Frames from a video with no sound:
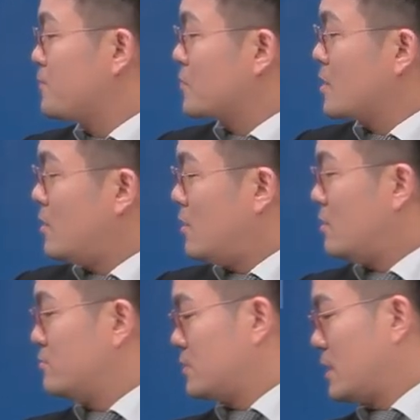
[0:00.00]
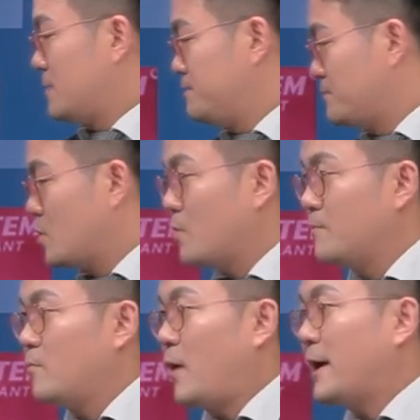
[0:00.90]
when we place
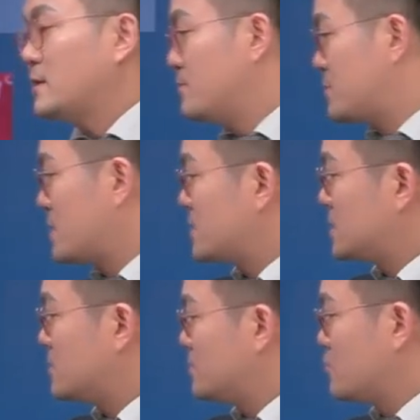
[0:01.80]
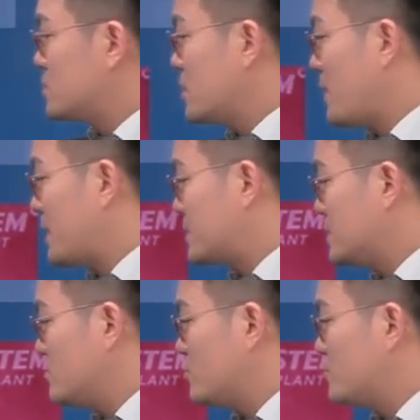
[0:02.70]
an ultra-wide
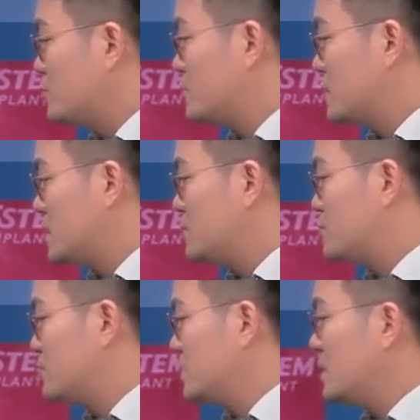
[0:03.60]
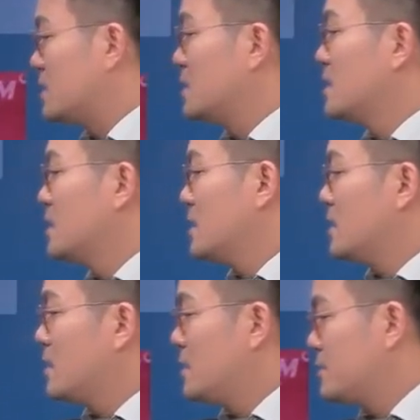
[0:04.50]
implant, this part can
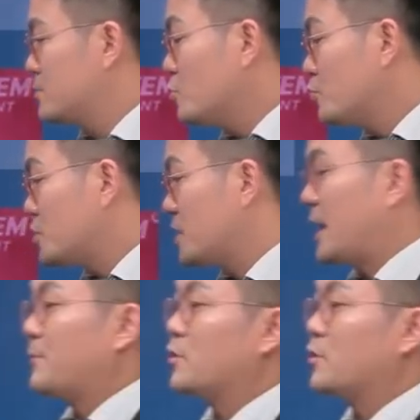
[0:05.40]
remain in the soft